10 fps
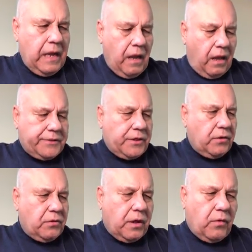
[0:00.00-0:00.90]

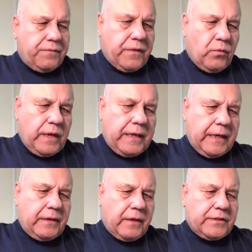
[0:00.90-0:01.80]
Also, over the
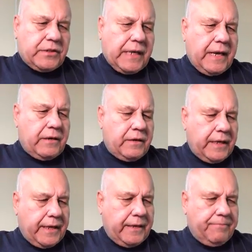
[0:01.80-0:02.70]
weekend on
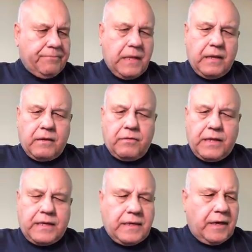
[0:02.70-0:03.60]
Saturday,
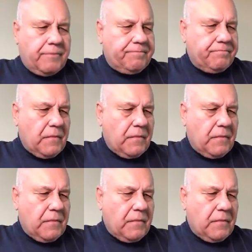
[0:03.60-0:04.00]
the